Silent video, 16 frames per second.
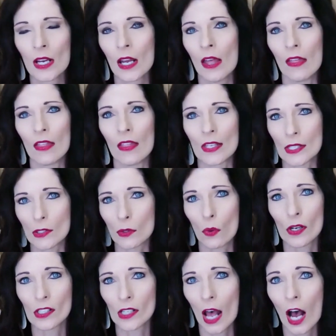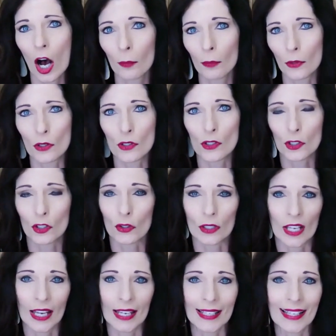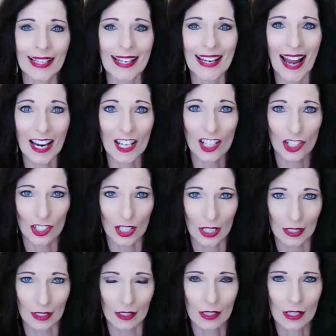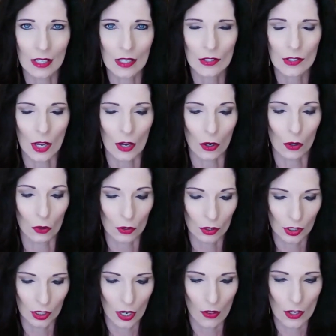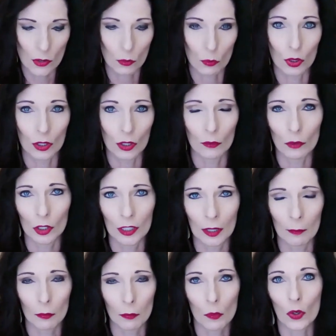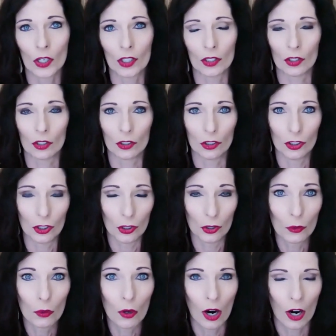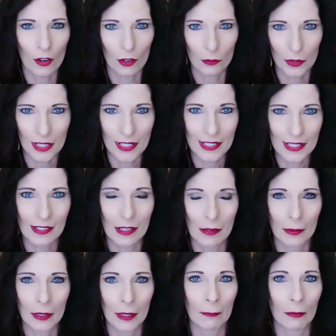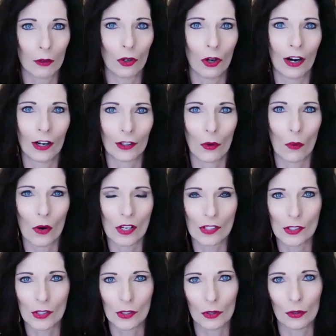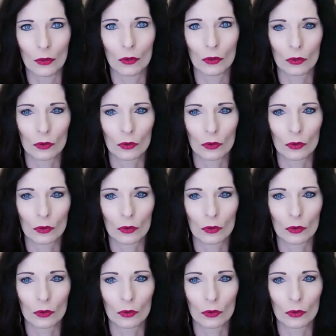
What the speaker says: And this is going to help you to create connection. So, it's really, really important. You are the reason that people are going to